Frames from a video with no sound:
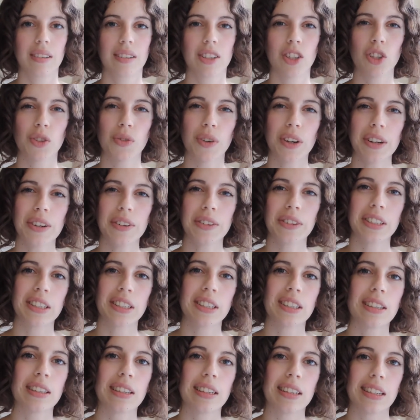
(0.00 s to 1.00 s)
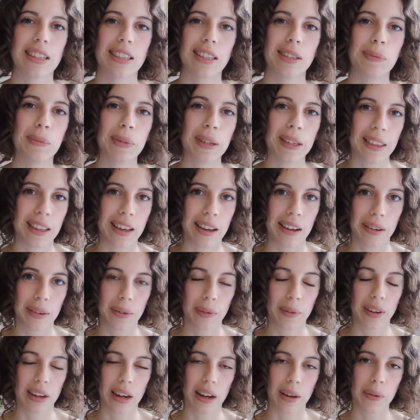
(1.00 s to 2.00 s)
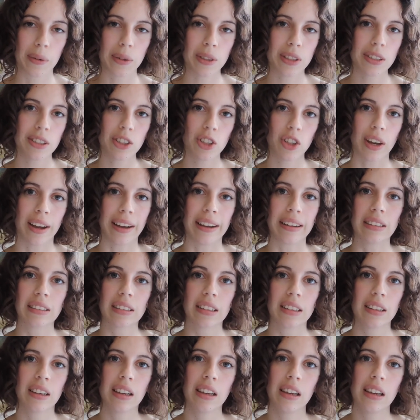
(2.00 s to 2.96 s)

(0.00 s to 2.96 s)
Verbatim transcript: Just very recently it hit me that when I was a child,